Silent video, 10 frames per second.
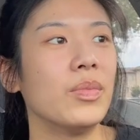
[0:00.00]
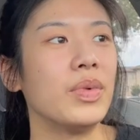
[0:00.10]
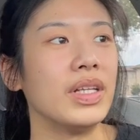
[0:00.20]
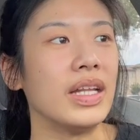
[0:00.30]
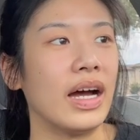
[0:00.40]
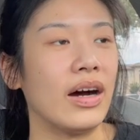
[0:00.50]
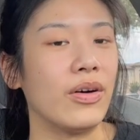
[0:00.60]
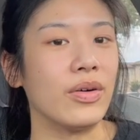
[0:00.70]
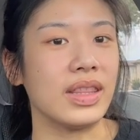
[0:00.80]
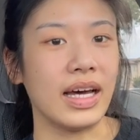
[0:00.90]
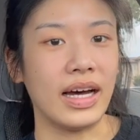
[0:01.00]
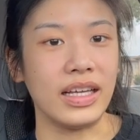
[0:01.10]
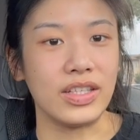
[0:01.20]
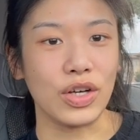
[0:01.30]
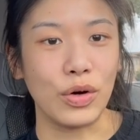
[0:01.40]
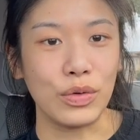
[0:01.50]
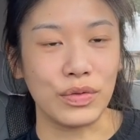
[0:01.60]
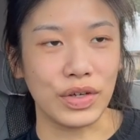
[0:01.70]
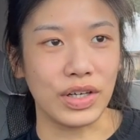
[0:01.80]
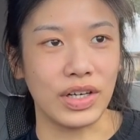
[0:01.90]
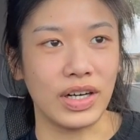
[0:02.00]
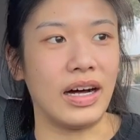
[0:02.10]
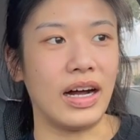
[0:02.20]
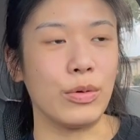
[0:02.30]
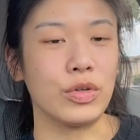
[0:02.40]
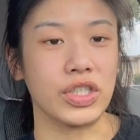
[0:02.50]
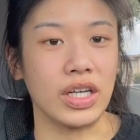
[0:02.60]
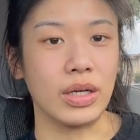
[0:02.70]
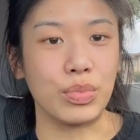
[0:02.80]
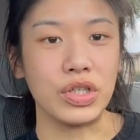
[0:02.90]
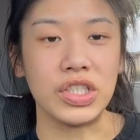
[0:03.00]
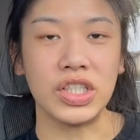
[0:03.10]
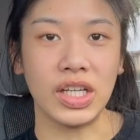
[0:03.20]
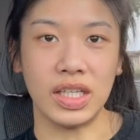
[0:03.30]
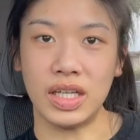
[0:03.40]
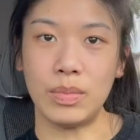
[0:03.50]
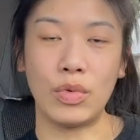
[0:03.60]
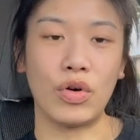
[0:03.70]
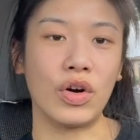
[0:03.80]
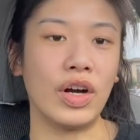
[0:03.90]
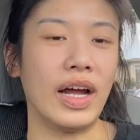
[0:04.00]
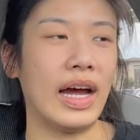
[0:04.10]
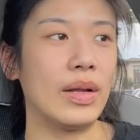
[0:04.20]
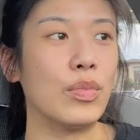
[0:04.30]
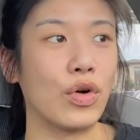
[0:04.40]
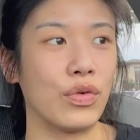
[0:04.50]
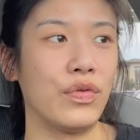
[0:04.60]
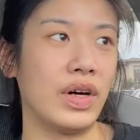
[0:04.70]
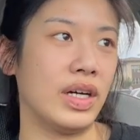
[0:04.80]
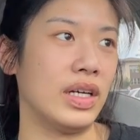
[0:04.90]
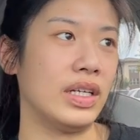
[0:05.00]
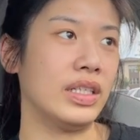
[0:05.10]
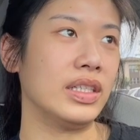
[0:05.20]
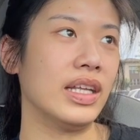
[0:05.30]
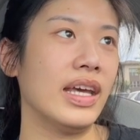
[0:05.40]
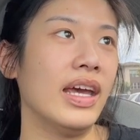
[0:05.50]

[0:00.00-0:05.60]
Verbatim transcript: But now that it's over, I wish I appreciated it more, had more fun,